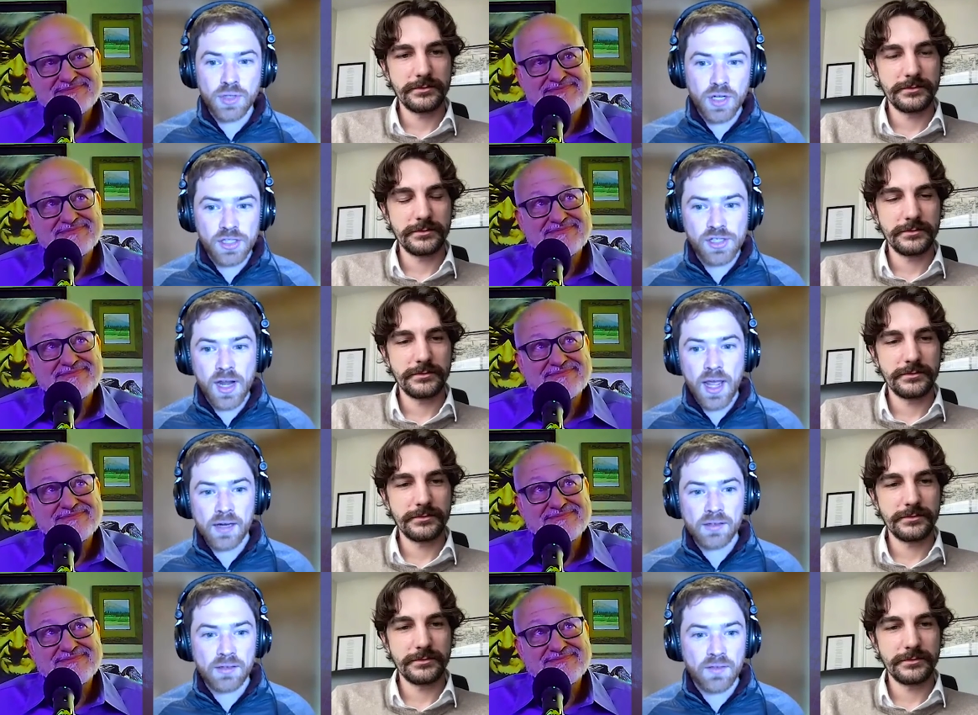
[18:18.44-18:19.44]
Speaker 1: Reduction
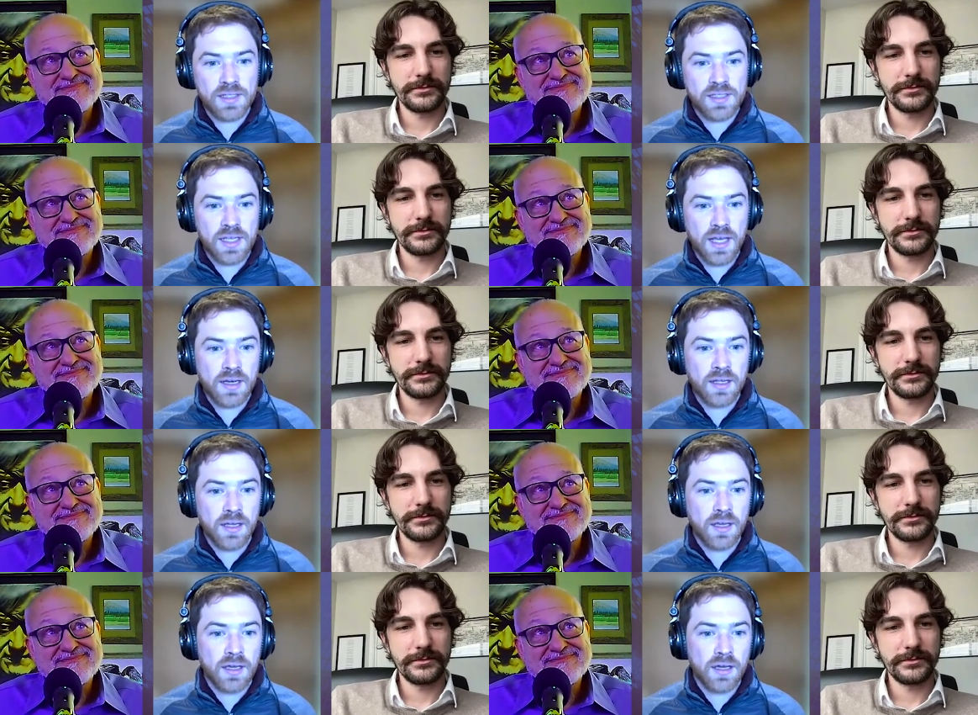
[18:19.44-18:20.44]
Act, they said
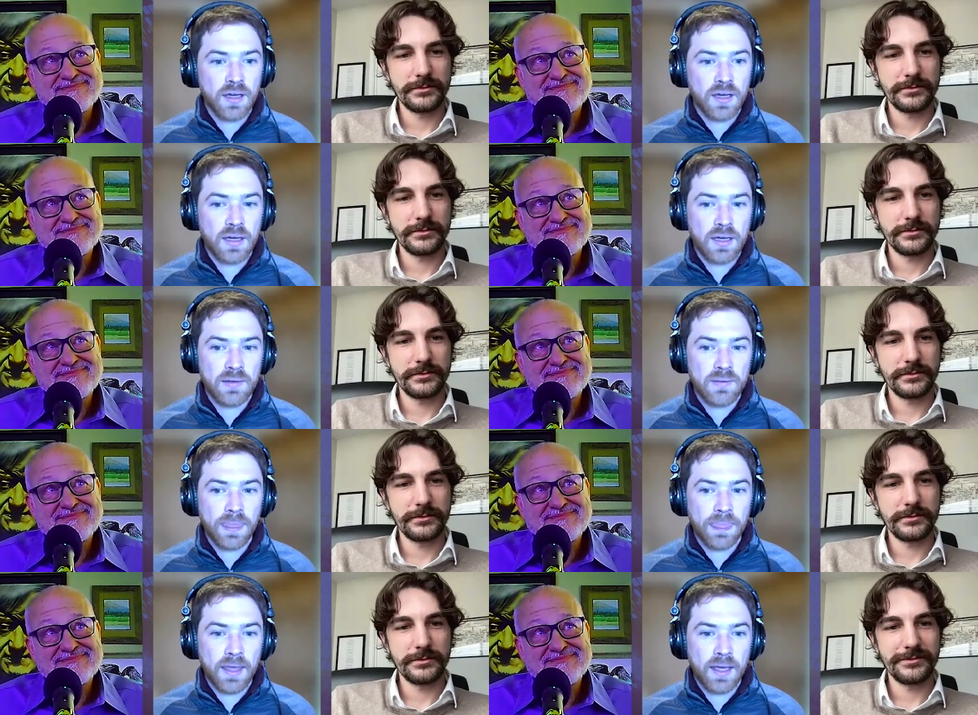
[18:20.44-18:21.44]
uh,
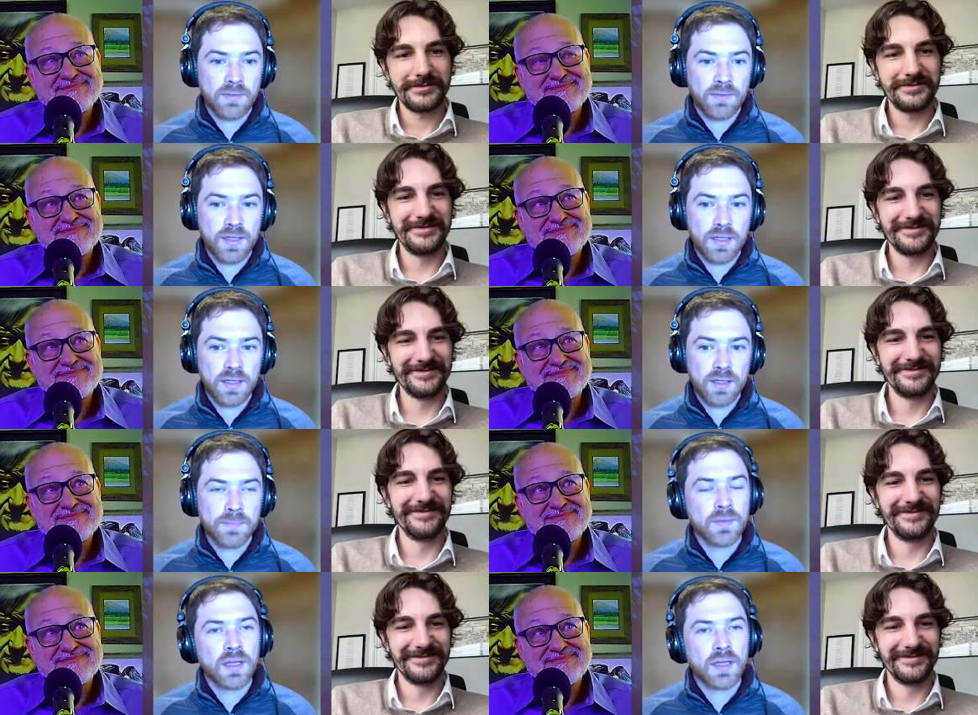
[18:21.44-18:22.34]
that the